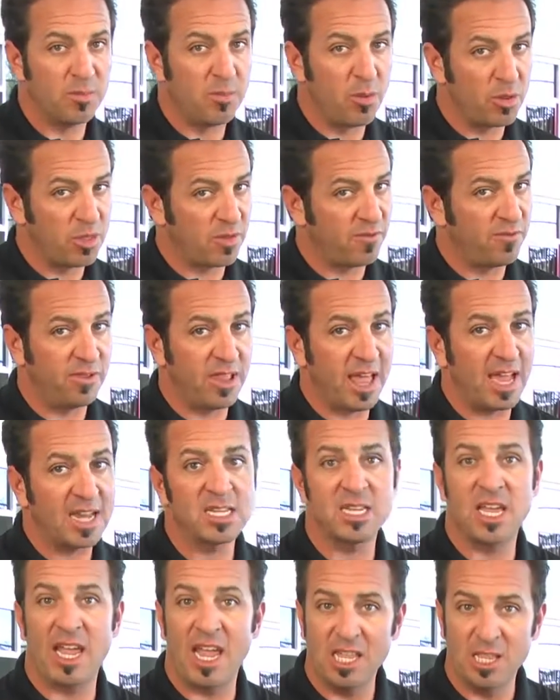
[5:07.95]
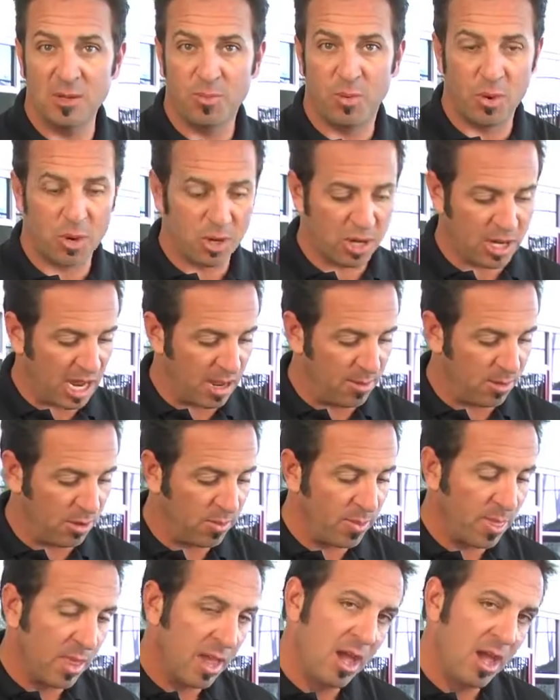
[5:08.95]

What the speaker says: both the flex and the Porter cable,